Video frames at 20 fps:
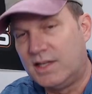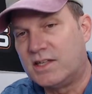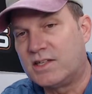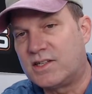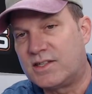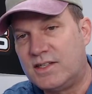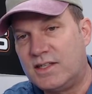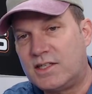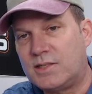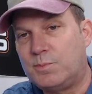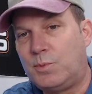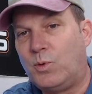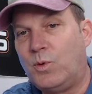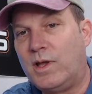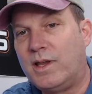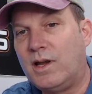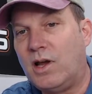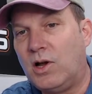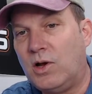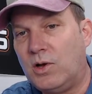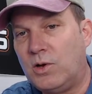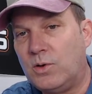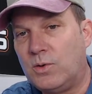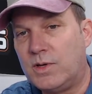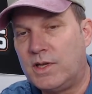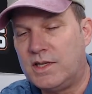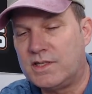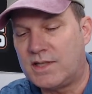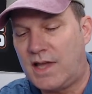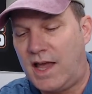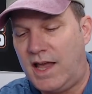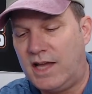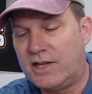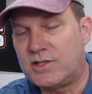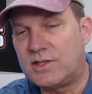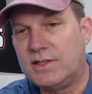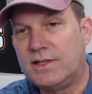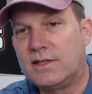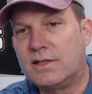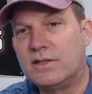6.0 is
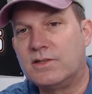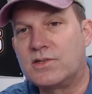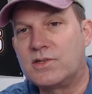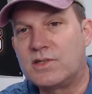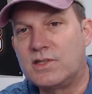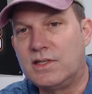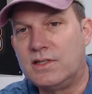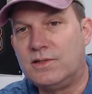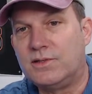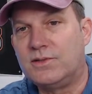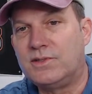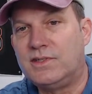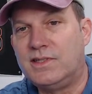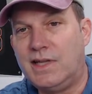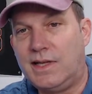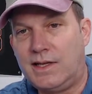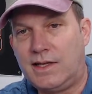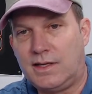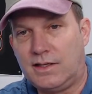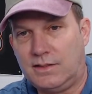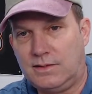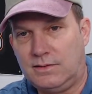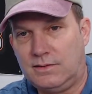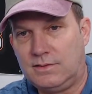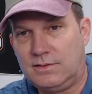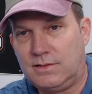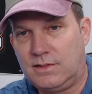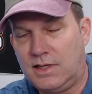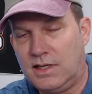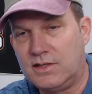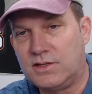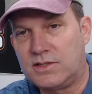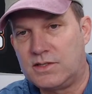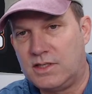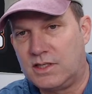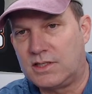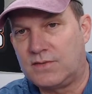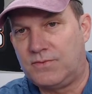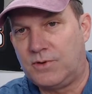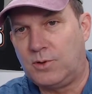actually considered dead in a
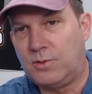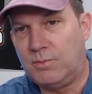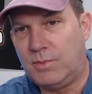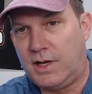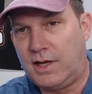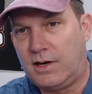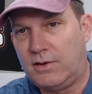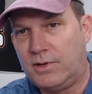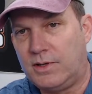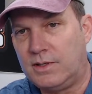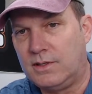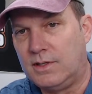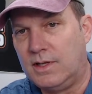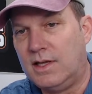6-volt battery.